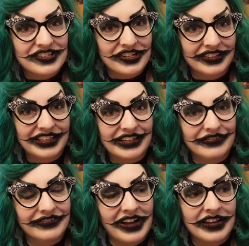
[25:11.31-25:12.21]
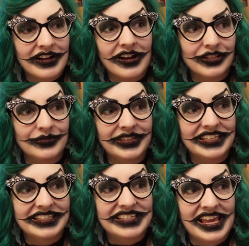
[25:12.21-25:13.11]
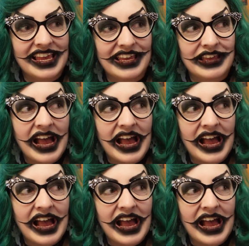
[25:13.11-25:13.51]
chili on Halloween Day,